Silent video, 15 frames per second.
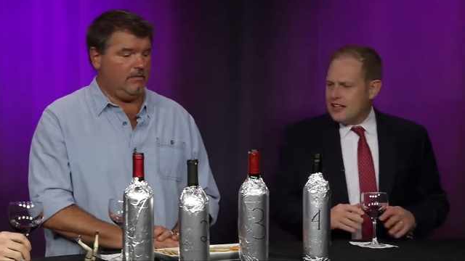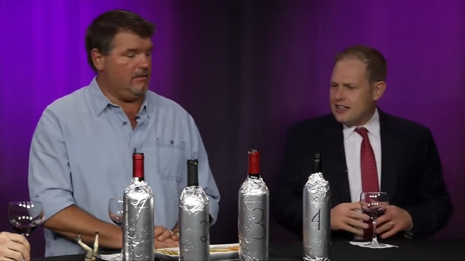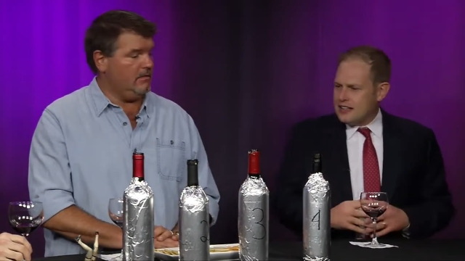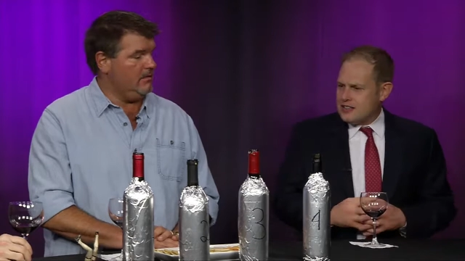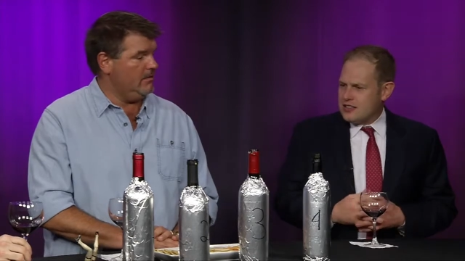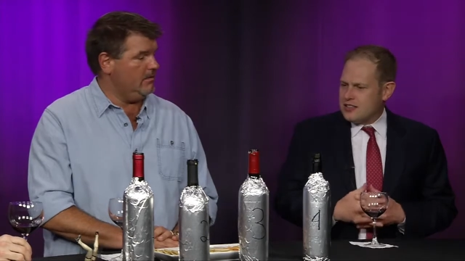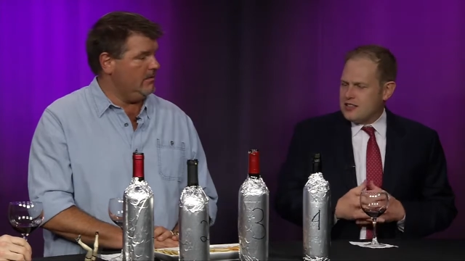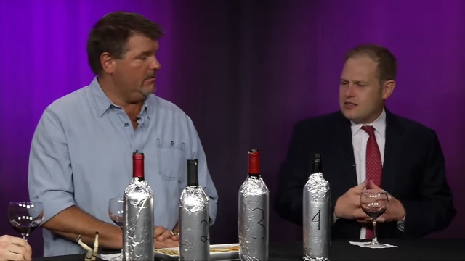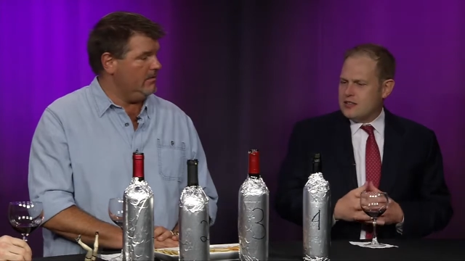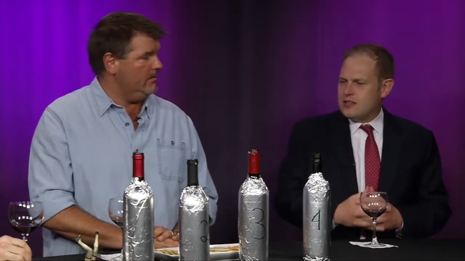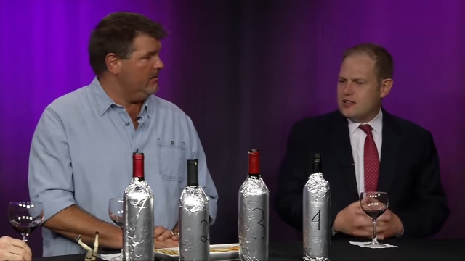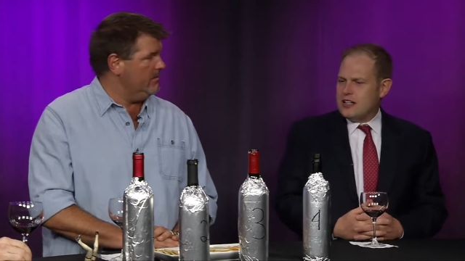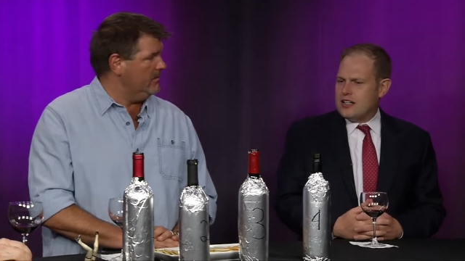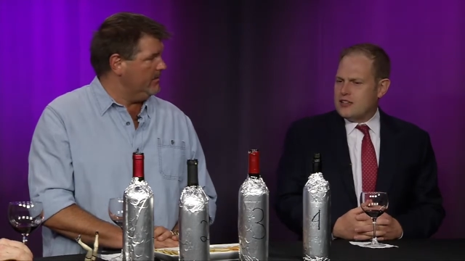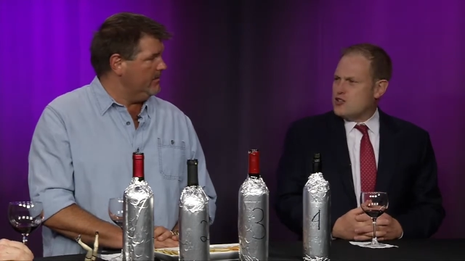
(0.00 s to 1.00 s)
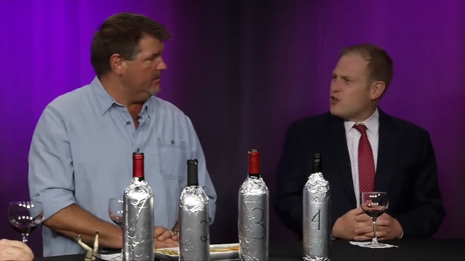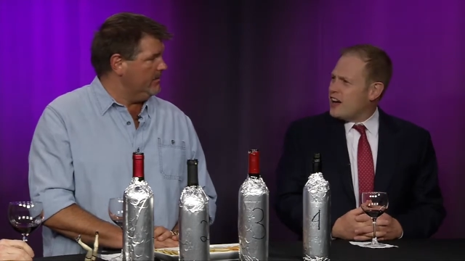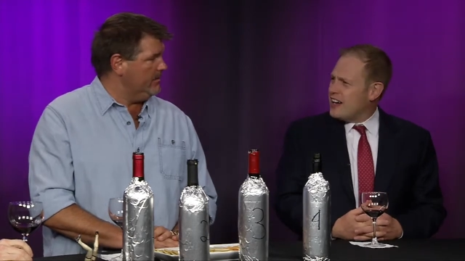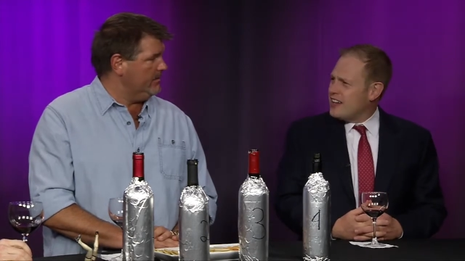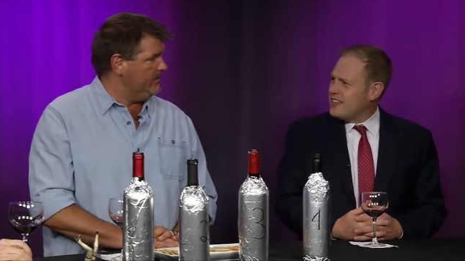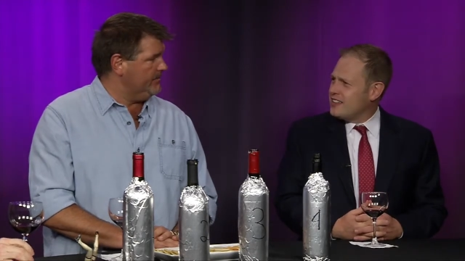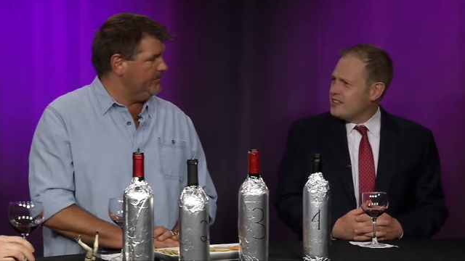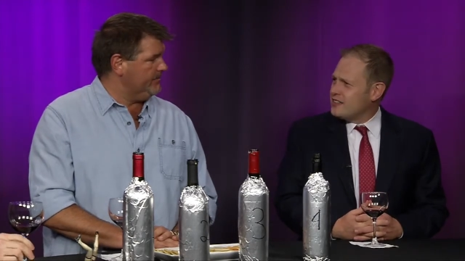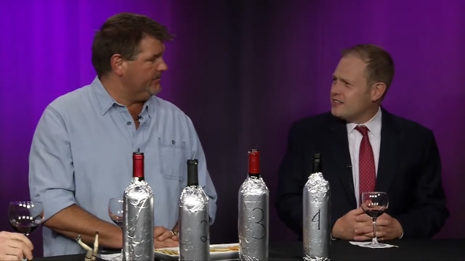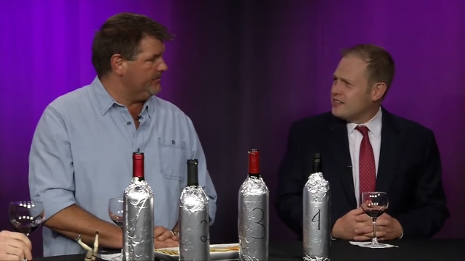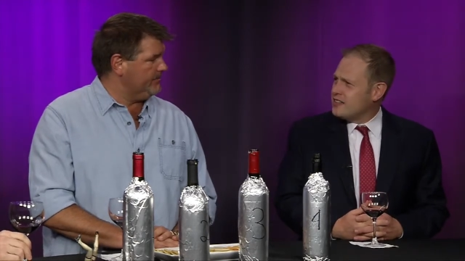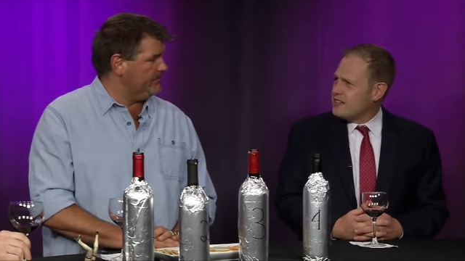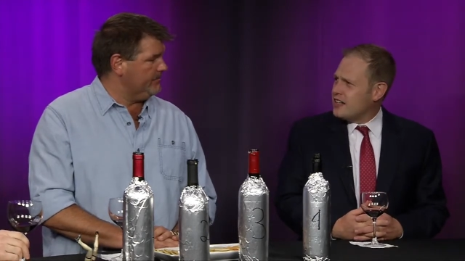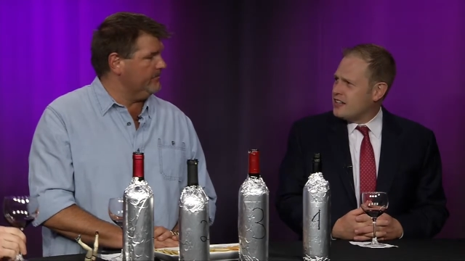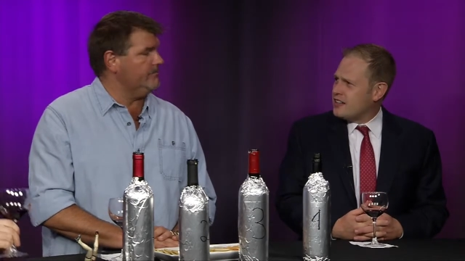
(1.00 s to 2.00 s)
Speaker 1: It's a little uh, dry,
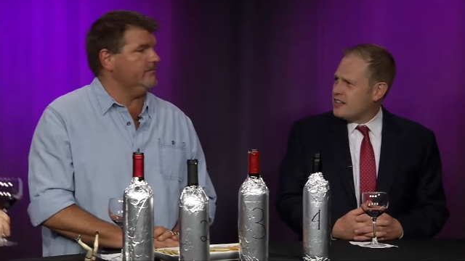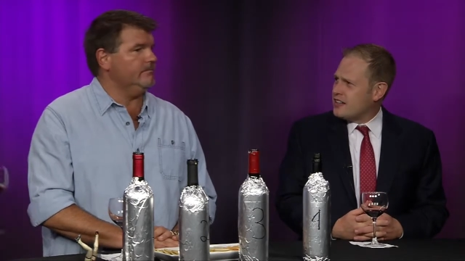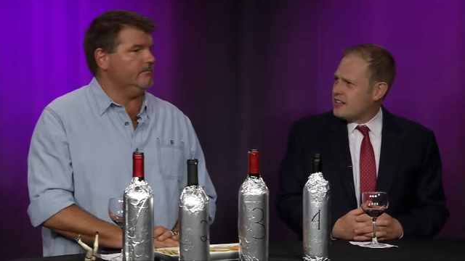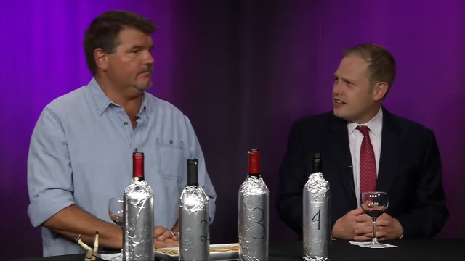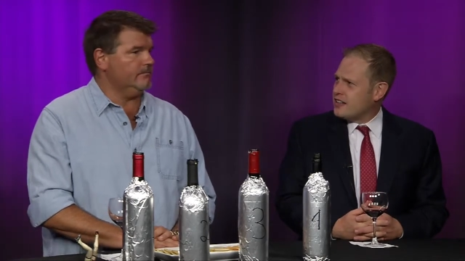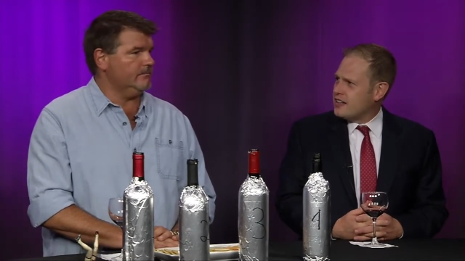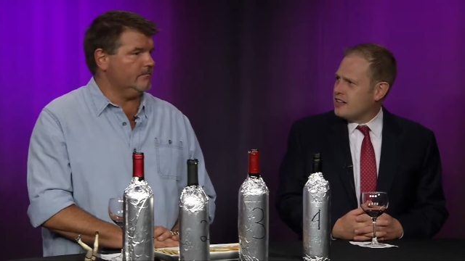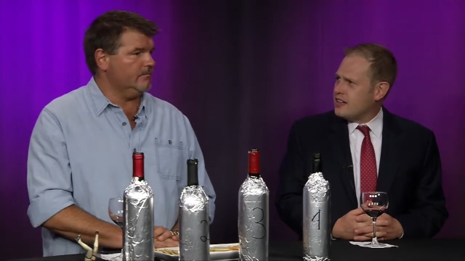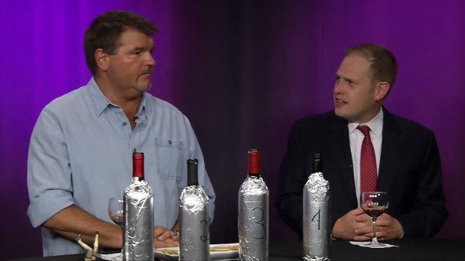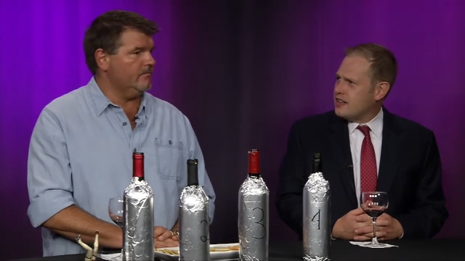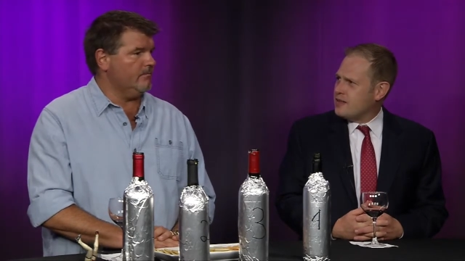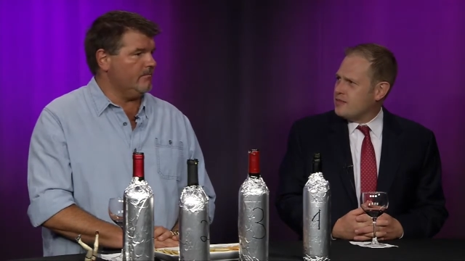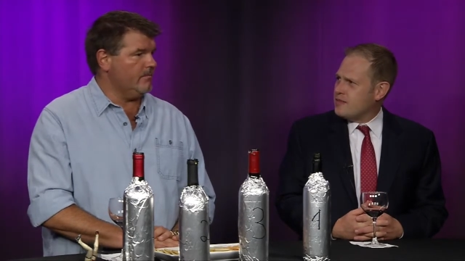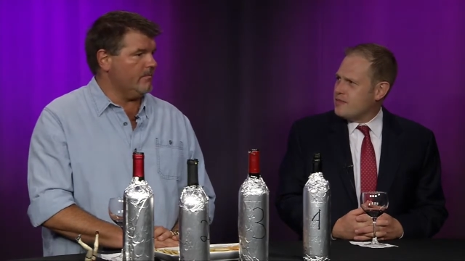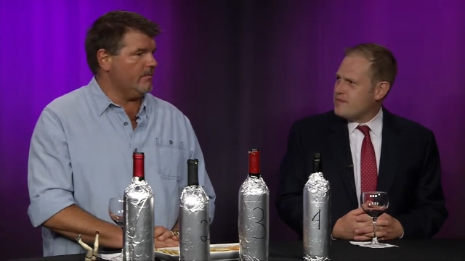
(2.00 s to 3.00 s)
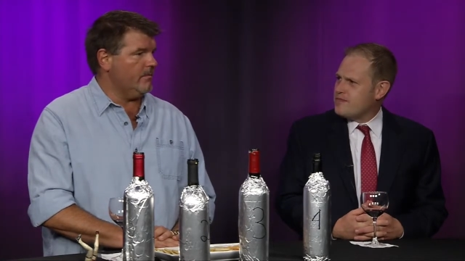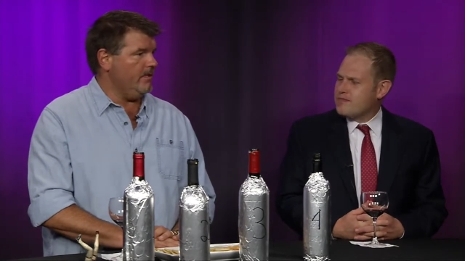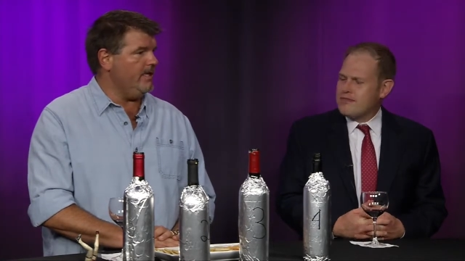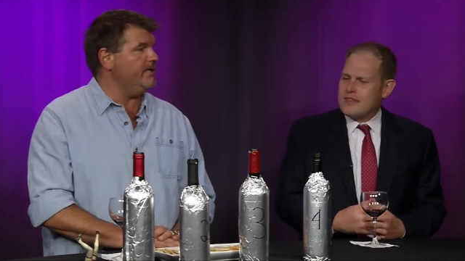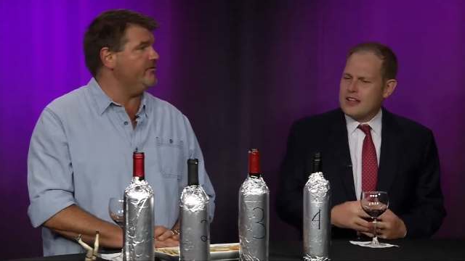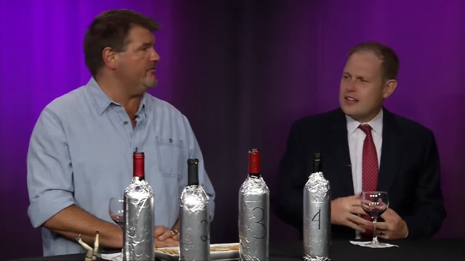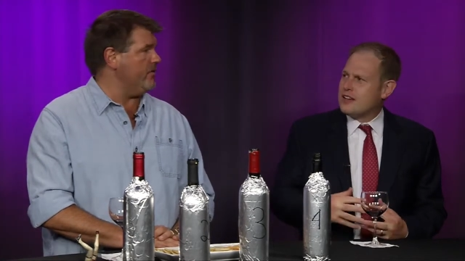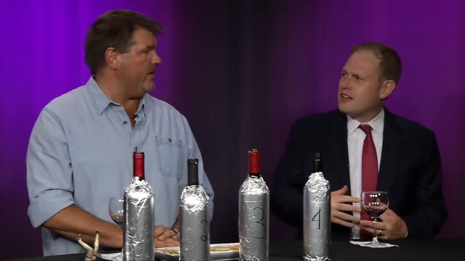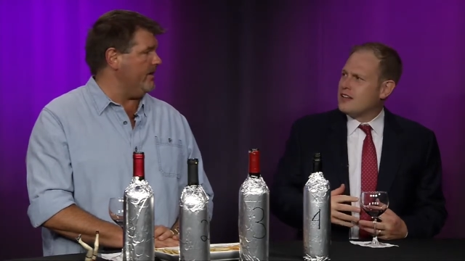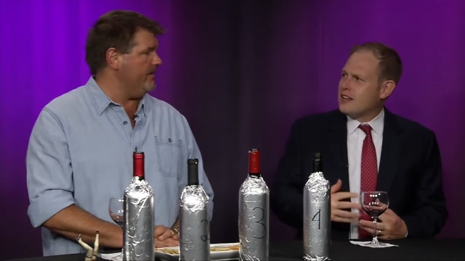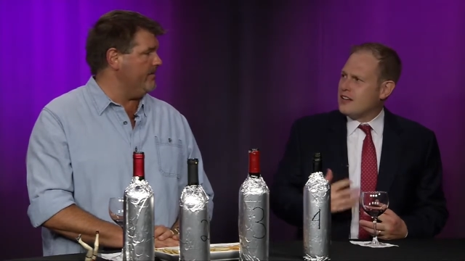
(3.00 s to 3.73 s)
I think. Um, it is dry.